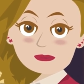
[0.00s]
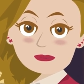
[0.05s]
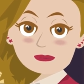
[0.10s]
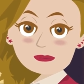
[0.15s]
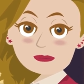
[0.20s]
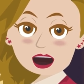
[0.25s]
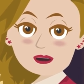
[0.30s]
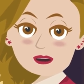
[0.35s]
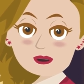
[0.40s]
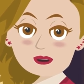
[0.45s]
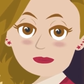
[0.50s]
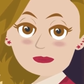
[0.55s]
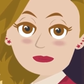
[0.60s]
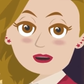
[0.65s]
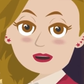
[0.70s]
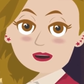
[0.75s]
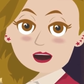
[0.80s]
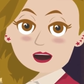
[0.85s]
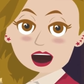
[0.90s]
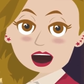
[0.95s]
But
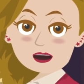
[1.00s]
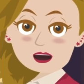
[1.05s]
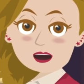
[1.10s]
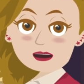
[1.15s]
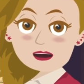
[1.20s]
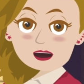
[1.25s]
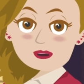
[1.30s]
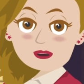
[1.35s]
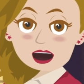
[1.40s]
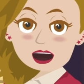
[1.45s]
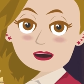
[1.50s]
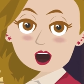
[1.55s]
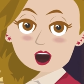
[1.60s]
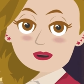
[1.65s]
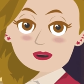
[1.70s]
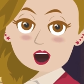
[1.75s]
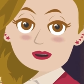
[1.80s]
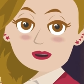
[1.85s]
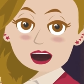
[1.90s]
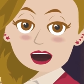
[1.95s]
make a decision
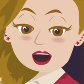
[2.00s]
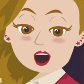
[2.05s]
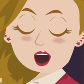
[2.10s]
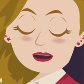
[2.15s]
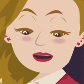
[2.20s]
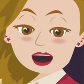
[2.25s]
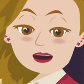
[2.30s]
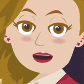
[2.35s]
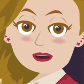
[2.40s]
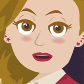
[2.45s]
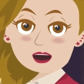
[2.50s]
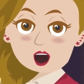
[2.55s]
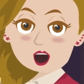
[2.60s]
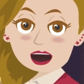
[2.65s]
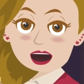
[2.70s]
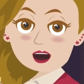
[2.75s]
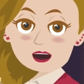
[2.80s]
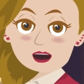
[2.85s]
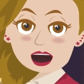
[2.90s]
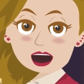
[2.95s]
to join us
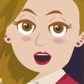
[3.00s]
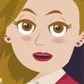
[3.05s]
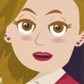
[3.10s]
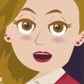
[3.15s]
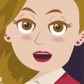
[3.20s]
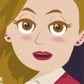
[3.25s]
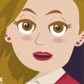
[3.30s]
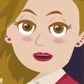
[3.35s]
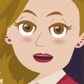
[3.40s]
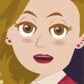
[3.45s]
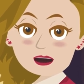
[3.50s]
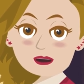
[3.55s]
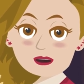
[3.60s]
more often